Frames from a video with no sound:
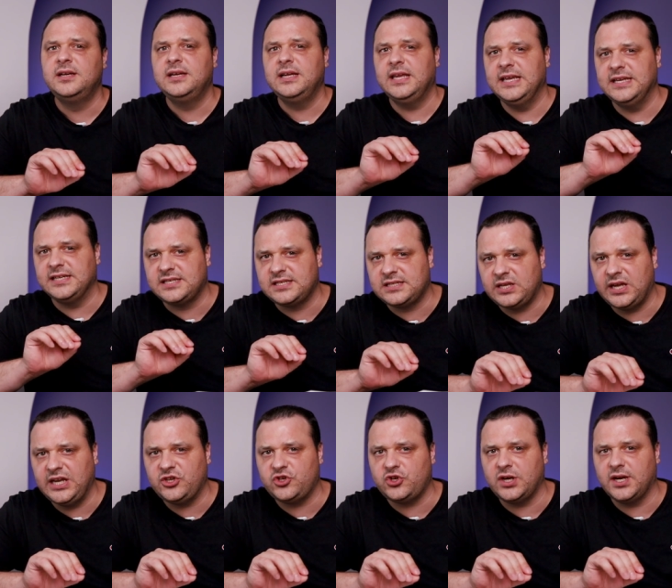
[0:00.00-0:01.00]
his
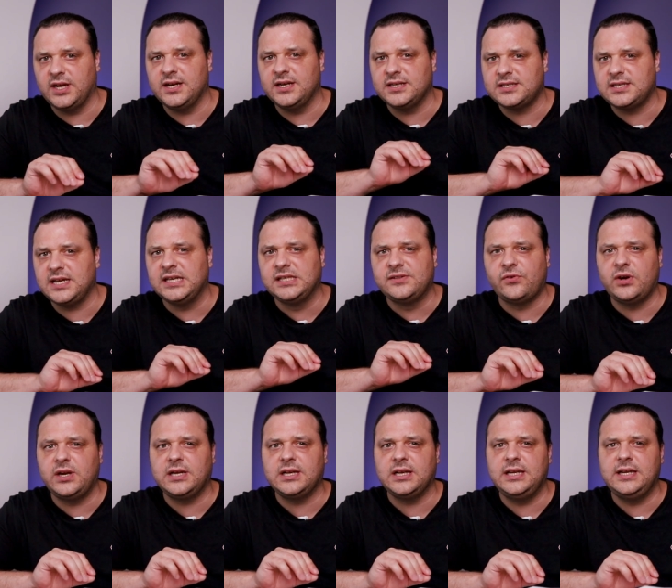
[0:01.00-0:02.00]
teaching. And it says
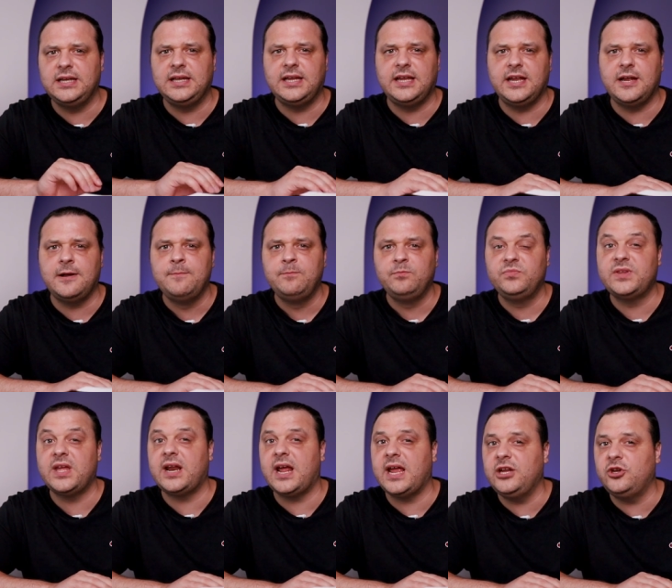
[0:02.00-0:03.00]
very clearly here
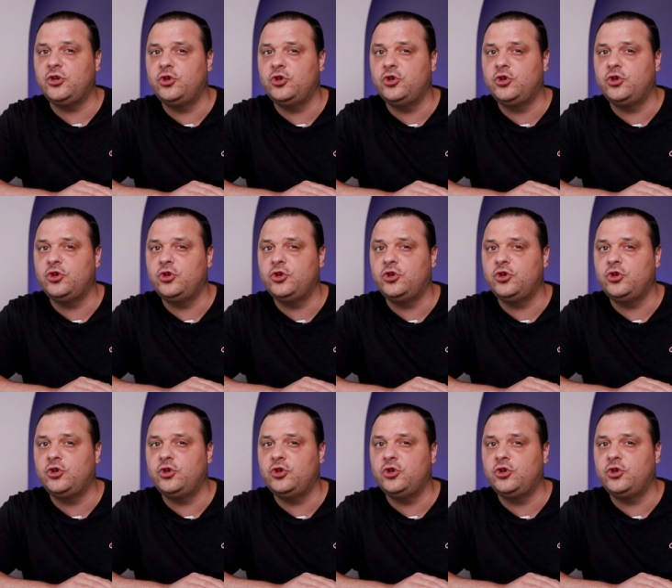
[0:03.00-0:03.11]
that a